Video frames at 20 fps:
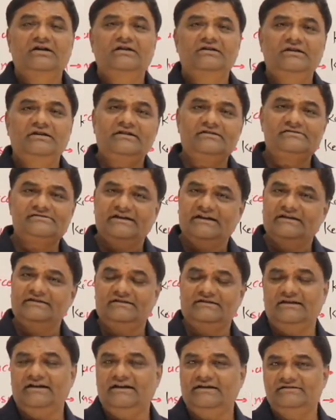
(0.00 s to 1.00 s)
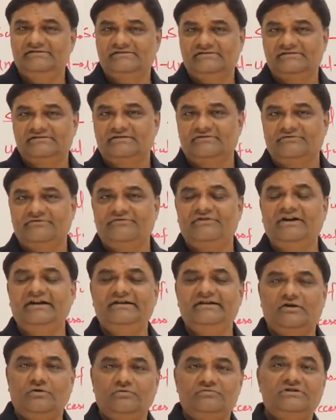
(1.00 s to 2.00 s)
Let us analyze,
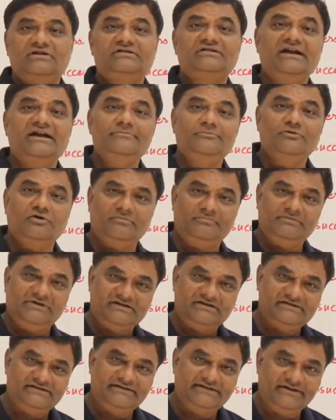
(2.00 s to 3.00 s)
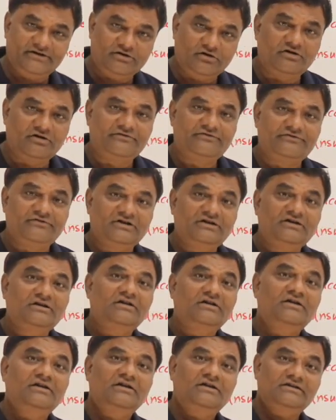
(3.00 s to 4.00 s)
find out the time complexity of
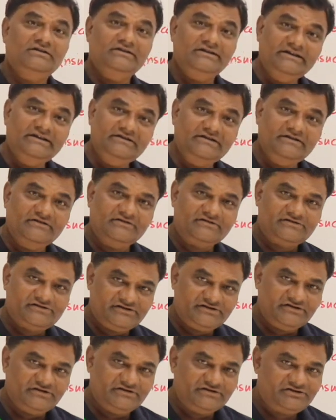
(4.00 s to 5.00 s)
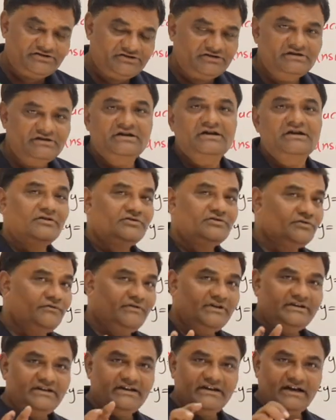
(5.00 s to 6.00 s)
linear search. So
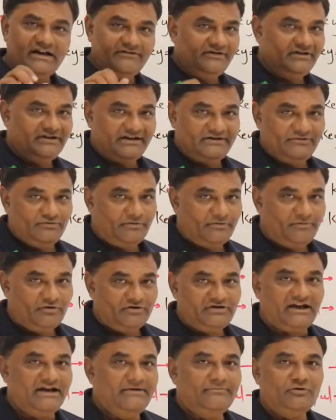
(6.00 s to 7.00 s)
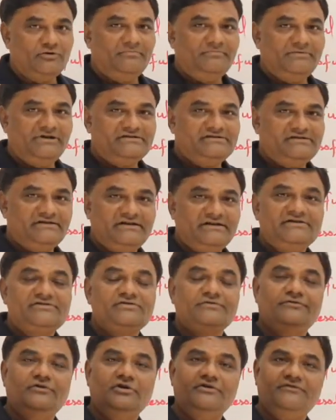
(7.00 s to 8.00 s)
one thing I will tell you about time complexity.
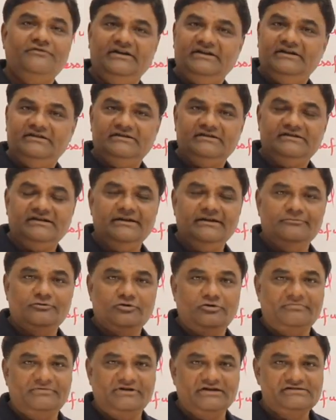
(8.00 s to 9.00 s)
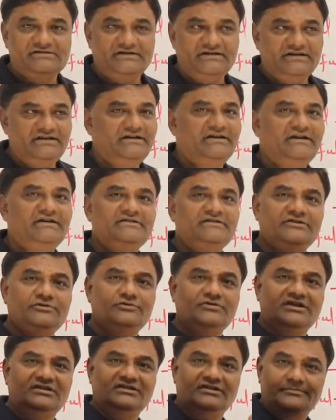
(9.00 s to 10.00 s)
So for finding the time complexity, either
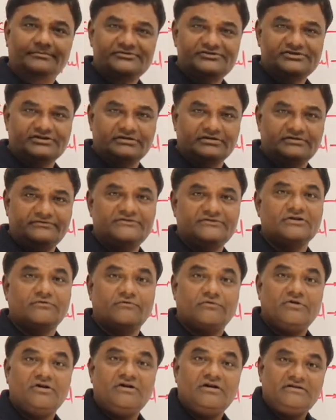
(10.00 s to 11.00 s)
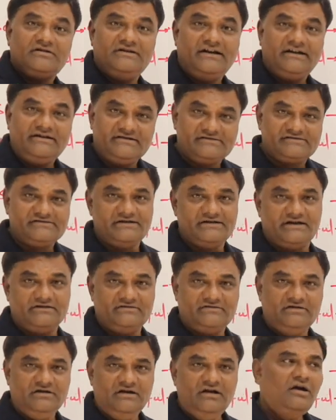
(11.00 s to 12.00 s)
you can observe the work that is
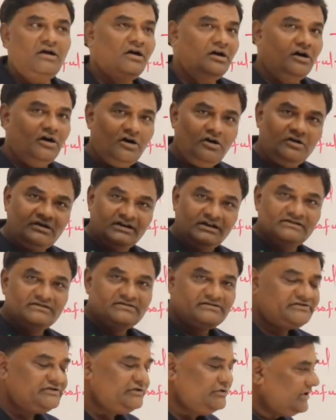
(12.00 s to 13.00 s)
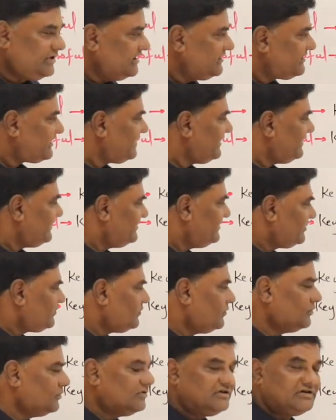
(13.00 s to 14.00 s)
done or else you can read the
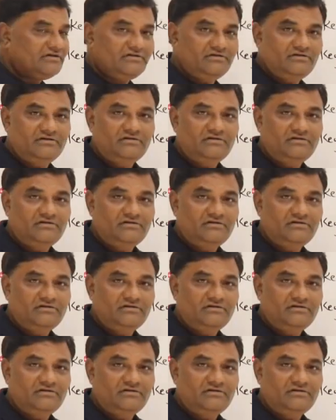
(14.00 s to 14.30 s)
code.